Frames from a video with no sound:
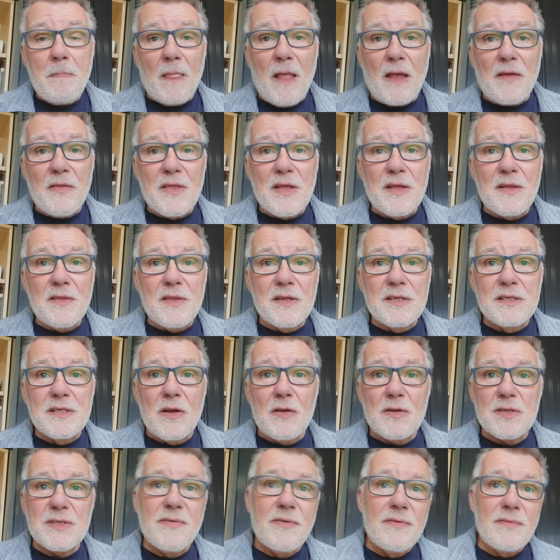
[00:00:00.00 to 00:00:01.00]
There's
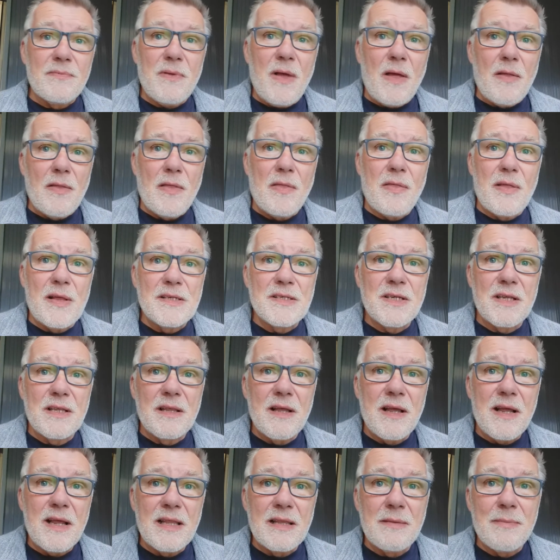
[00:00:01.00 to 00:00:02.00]
lots of other things in
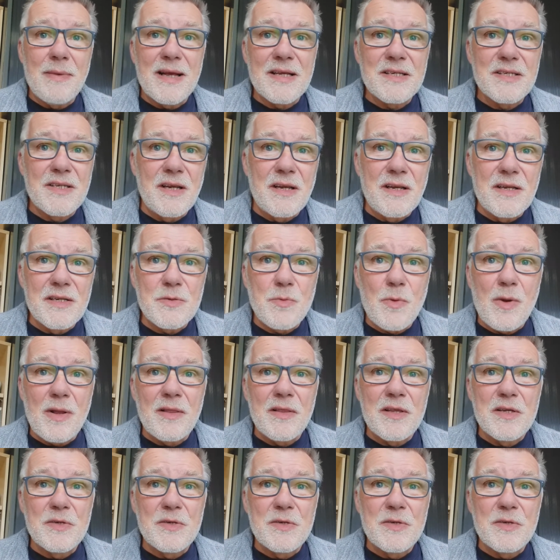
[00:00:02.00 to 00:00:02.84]
the magazine as well.